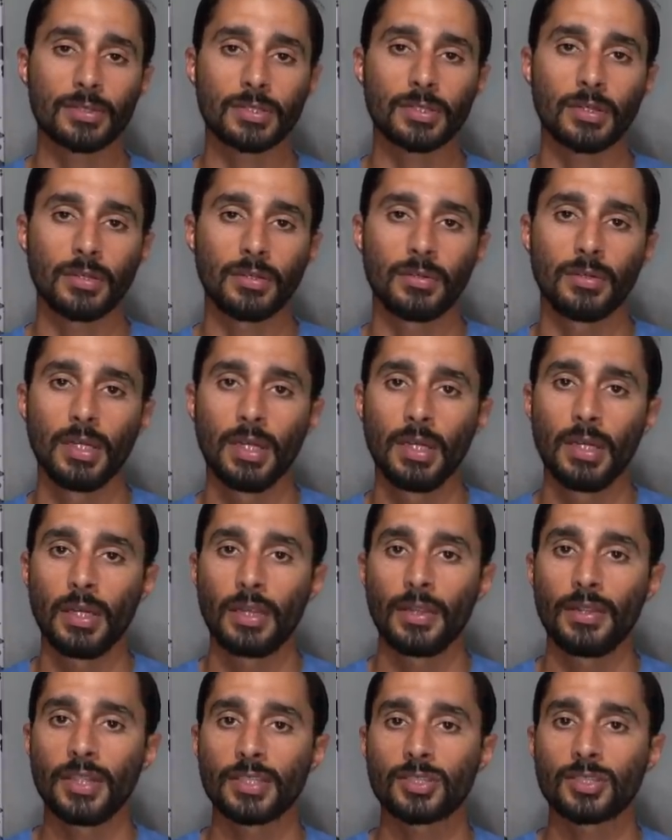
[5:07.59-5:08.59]
So
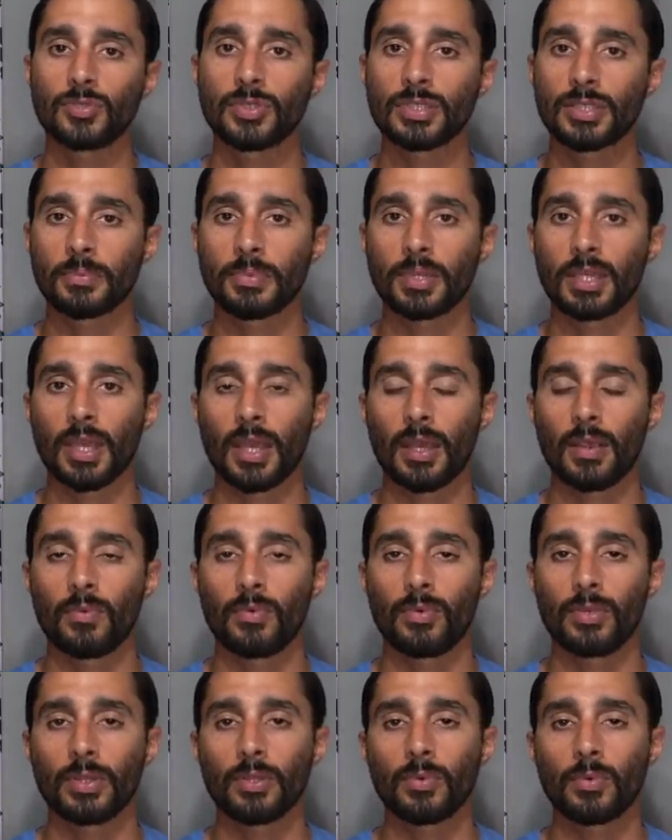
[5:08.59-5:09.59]
this was something I
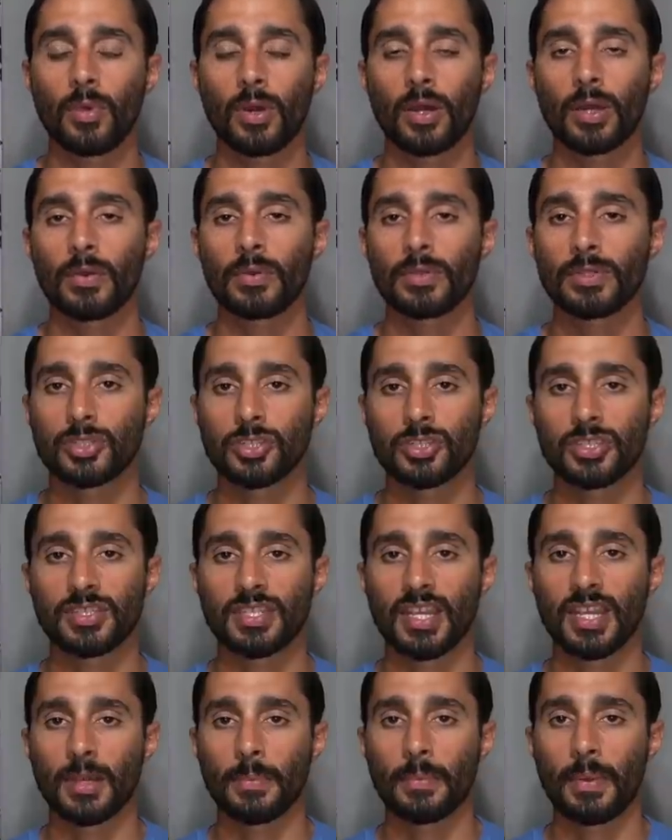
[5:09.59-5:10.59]
really wanted was just to
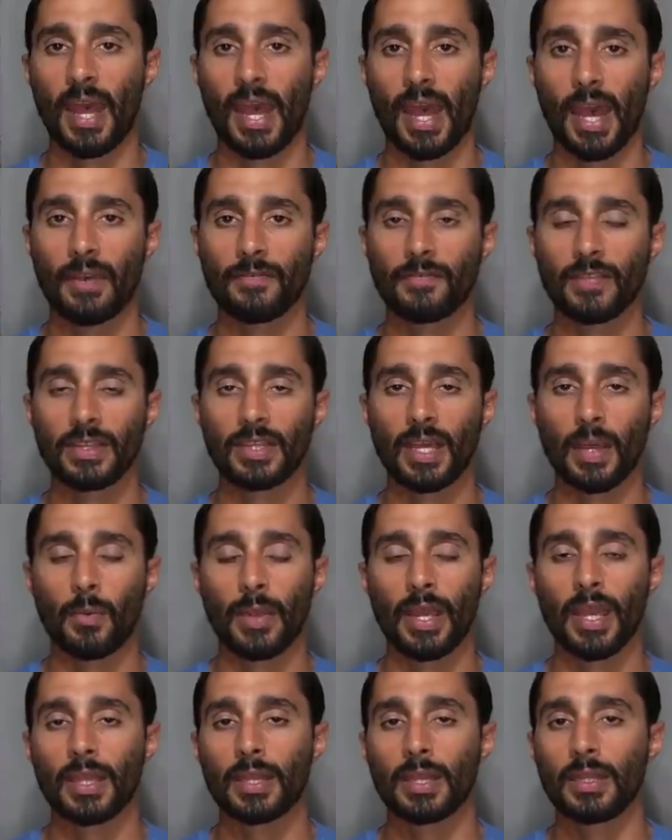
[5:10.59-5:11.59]
take up half and that
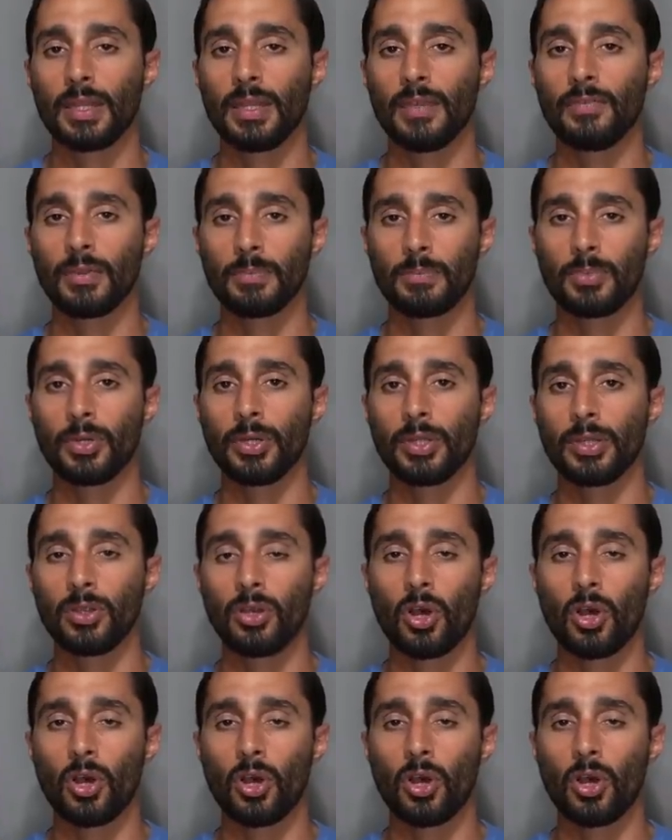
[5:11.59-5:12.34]
way I can even put